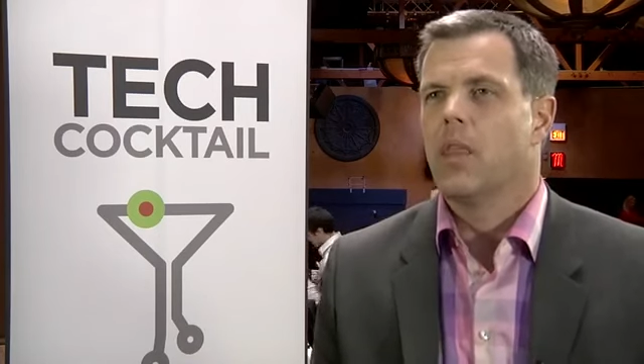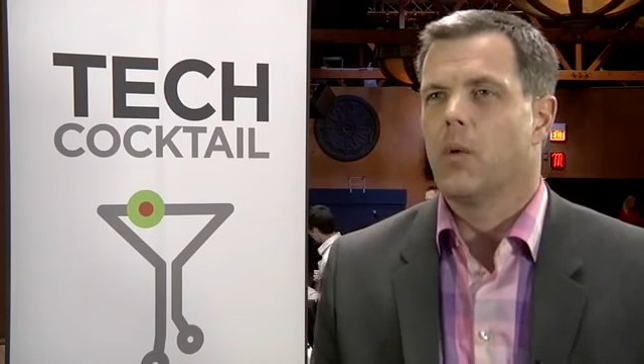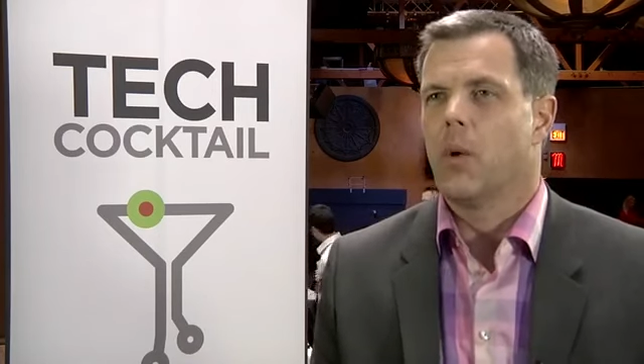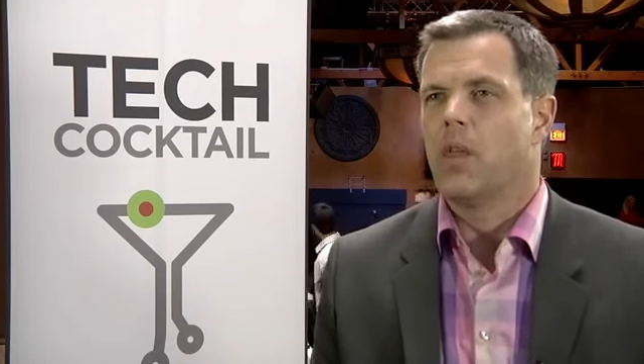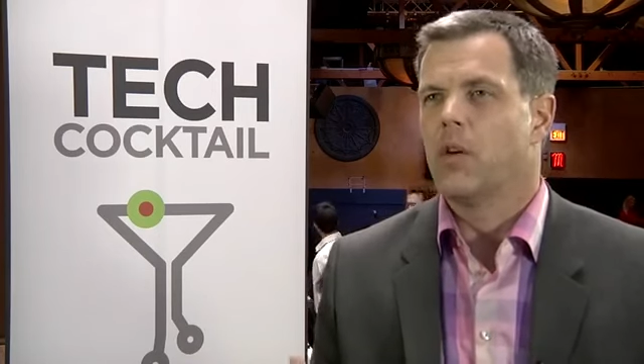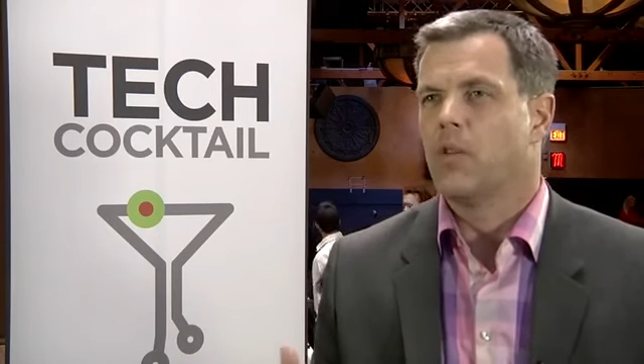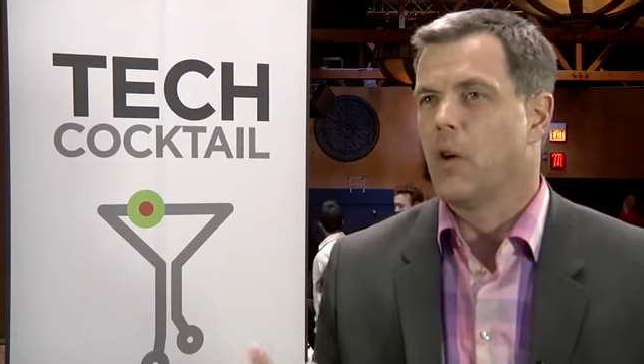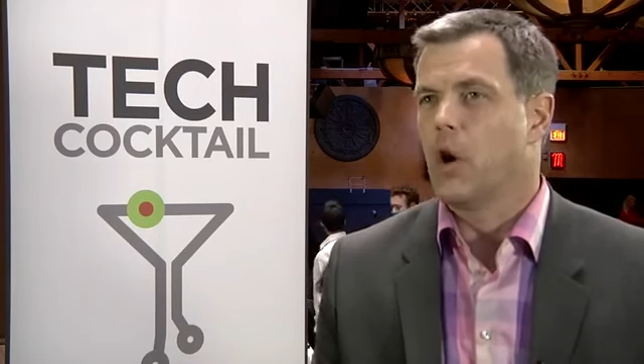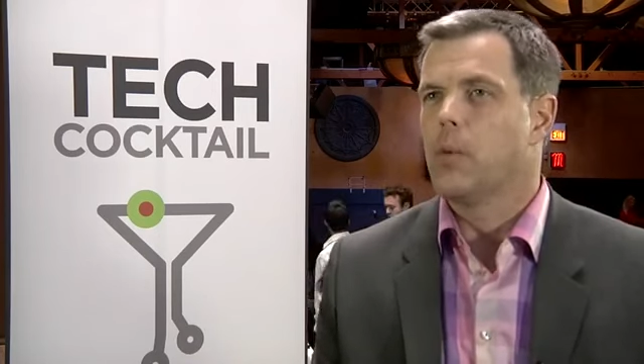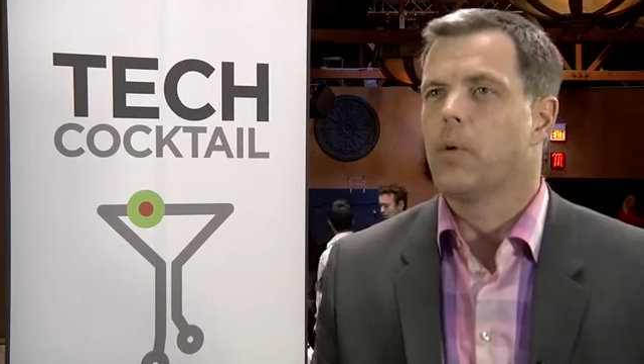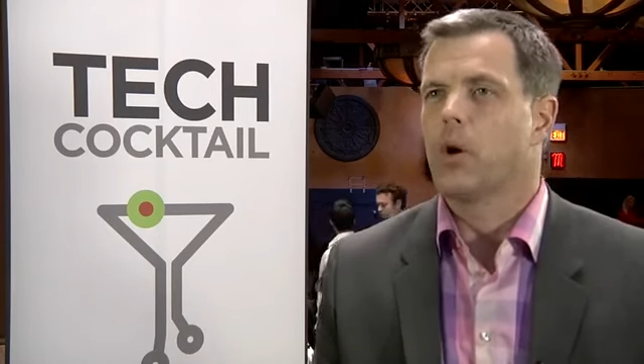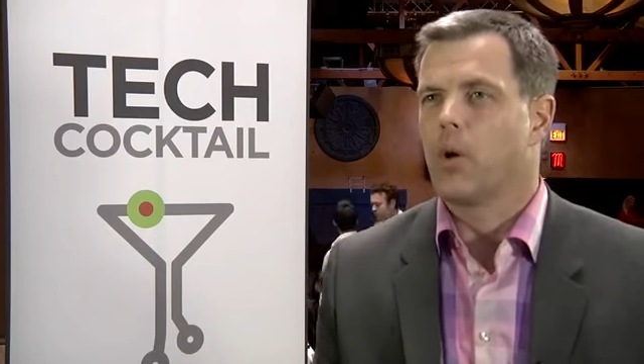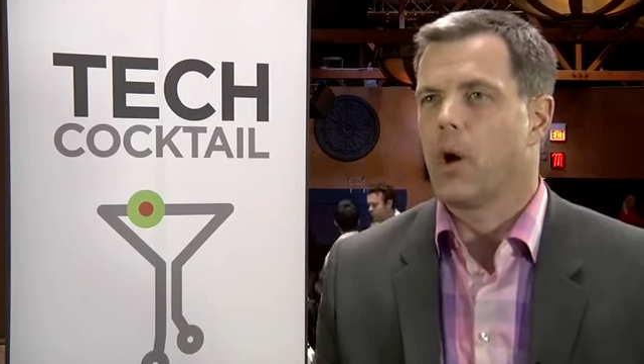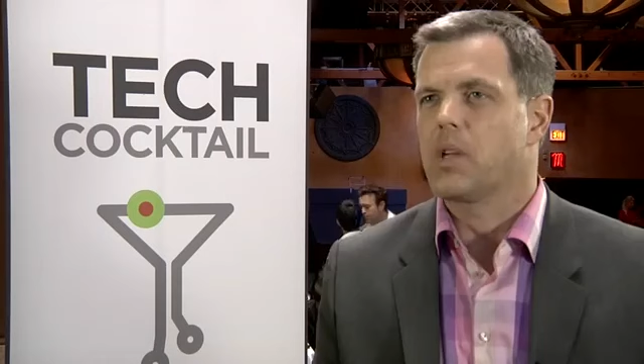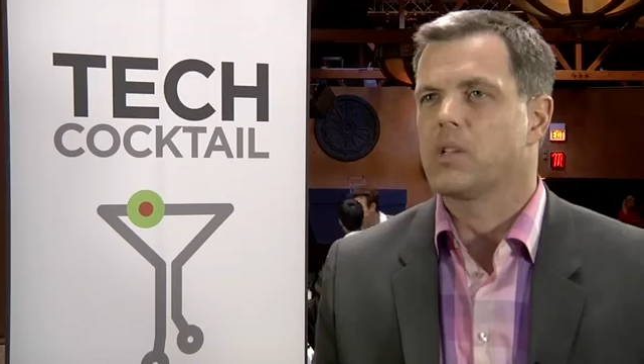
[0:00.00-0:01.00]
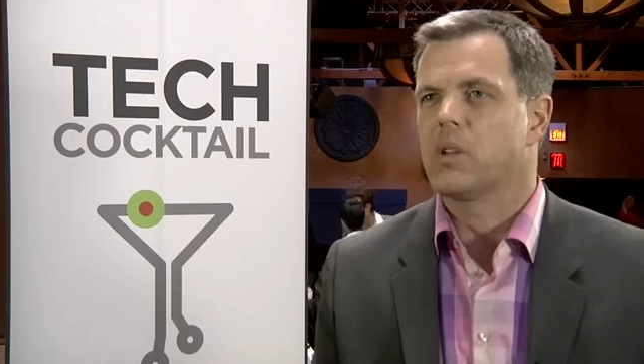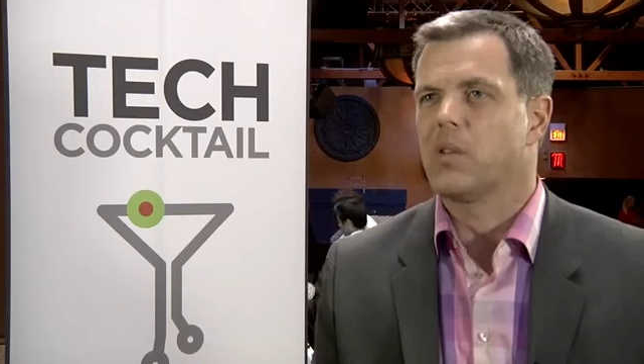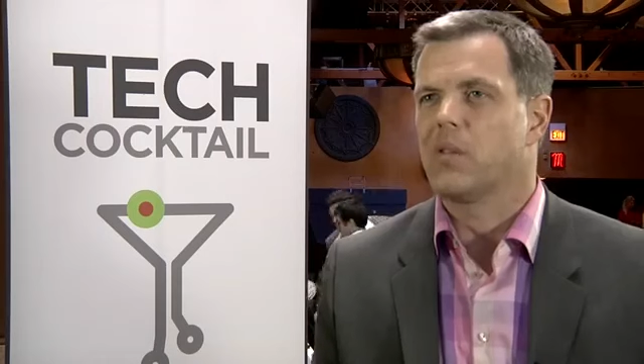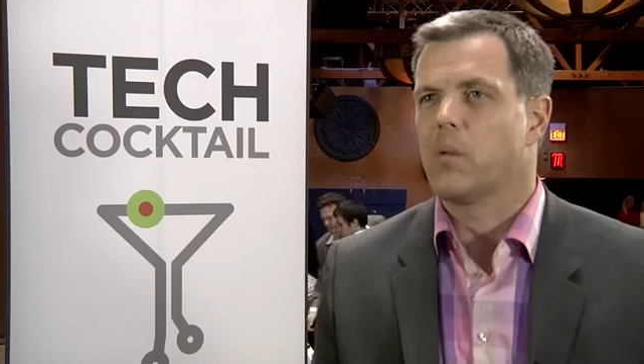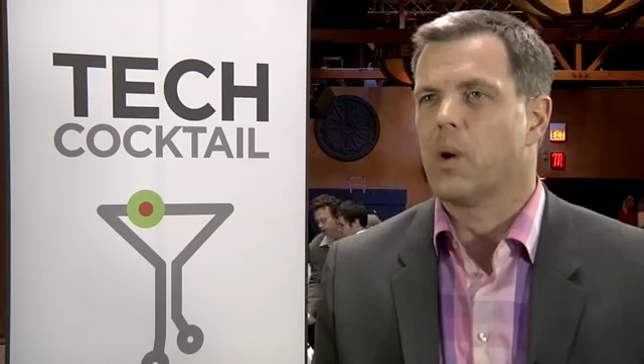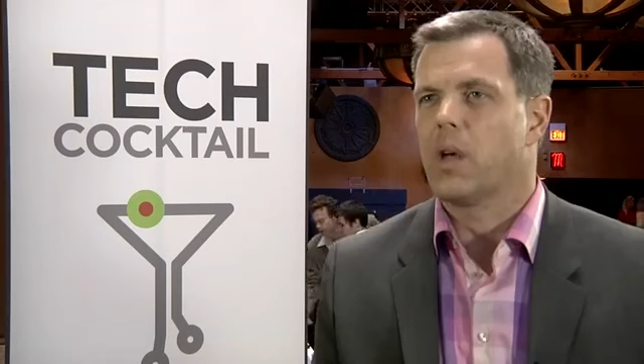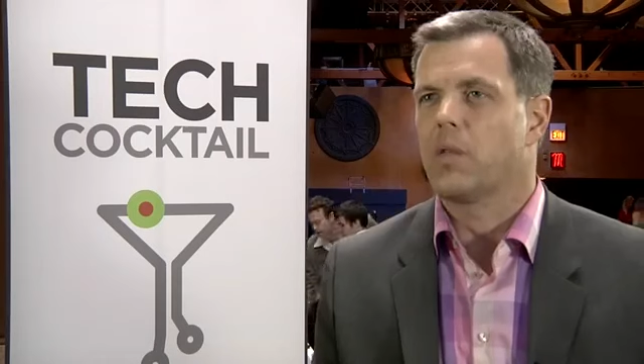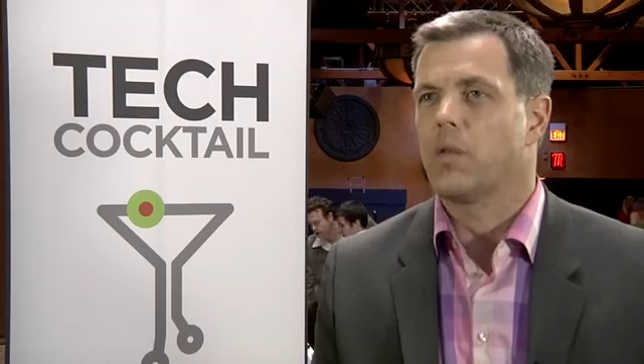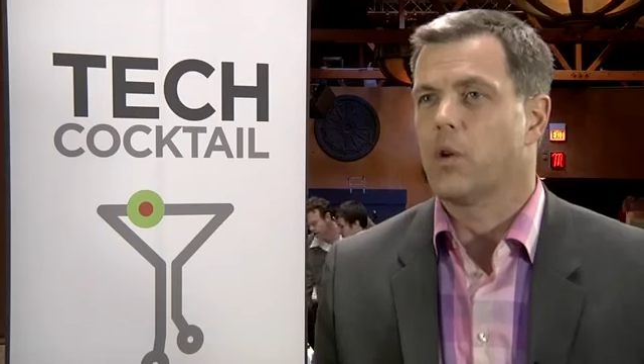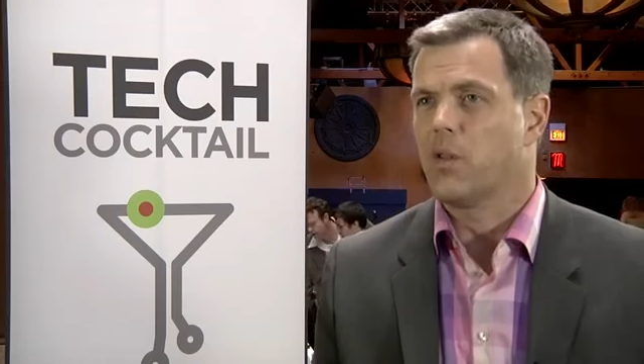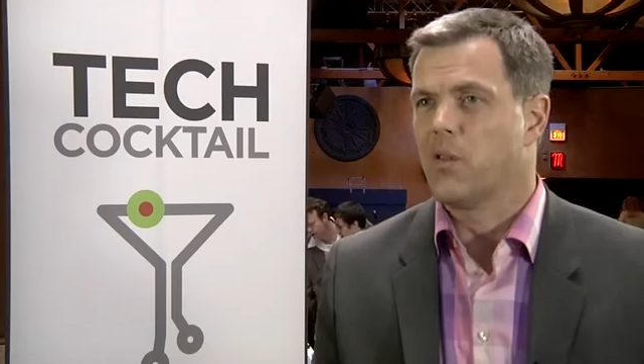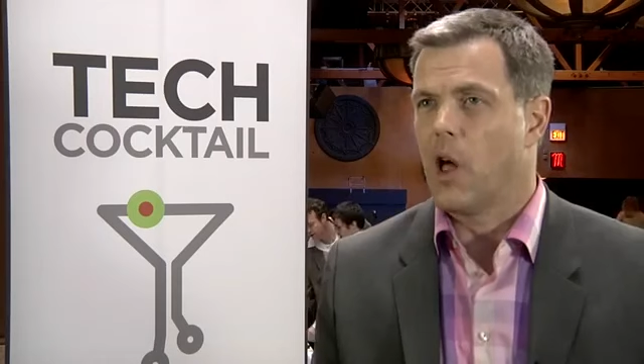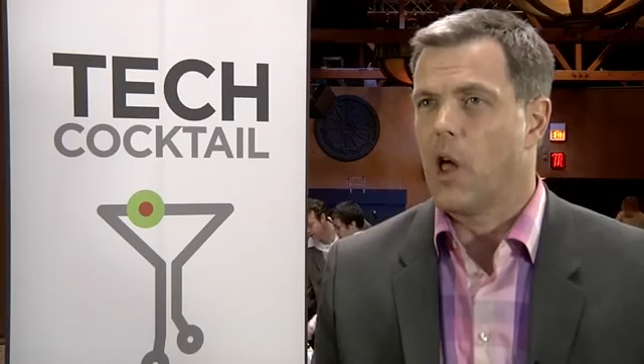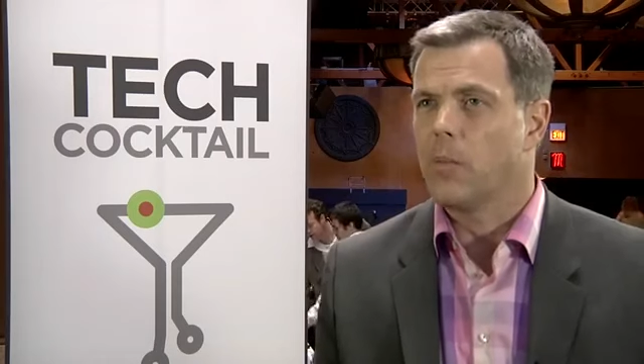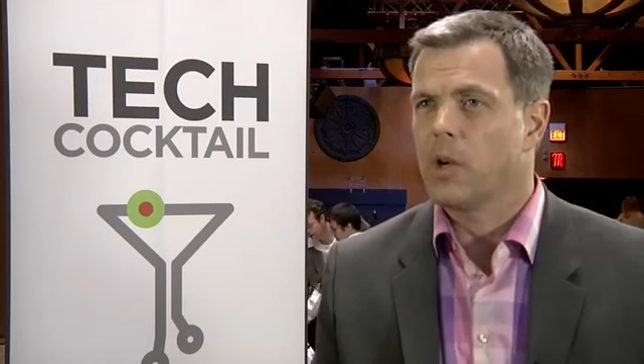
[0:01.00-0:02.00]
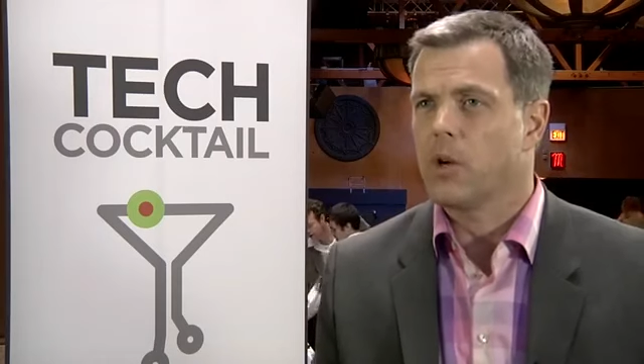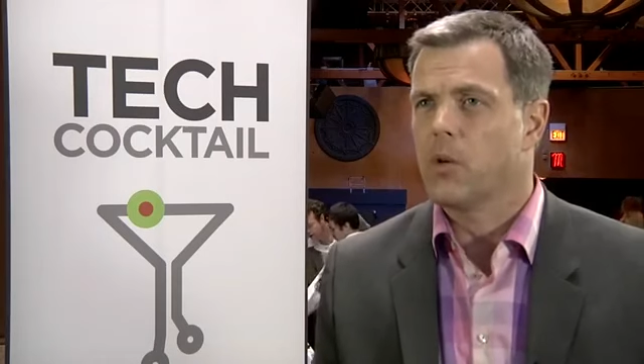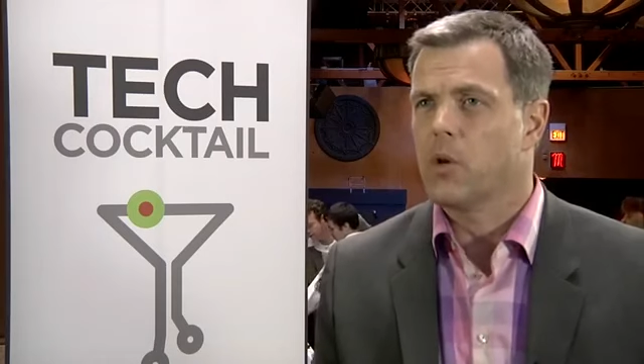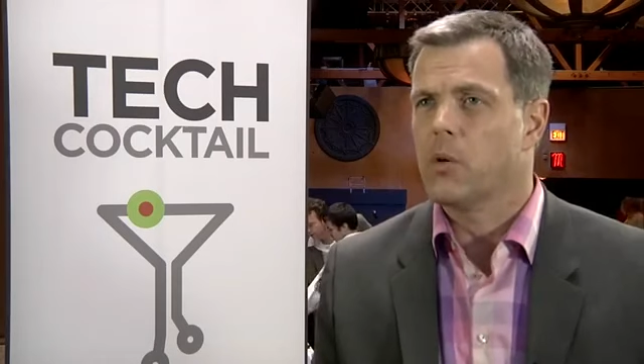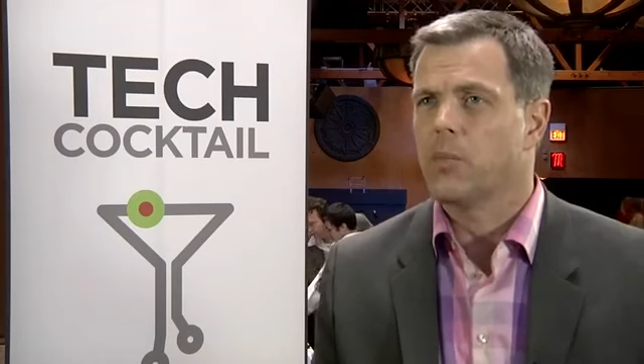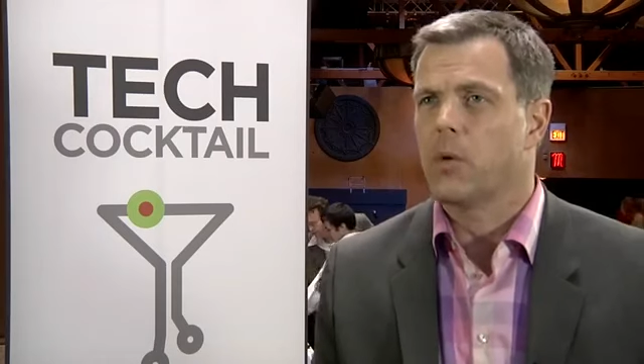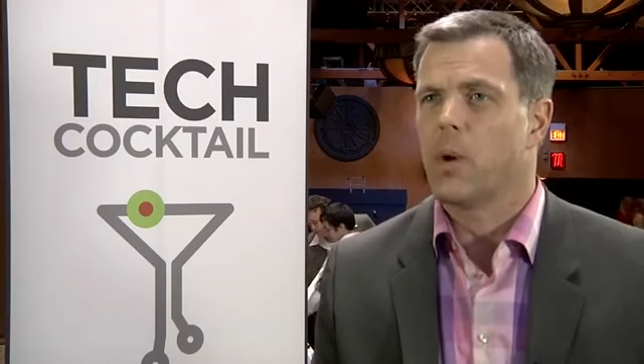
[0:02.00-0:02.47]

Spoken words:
the way they're very progressive with their development group,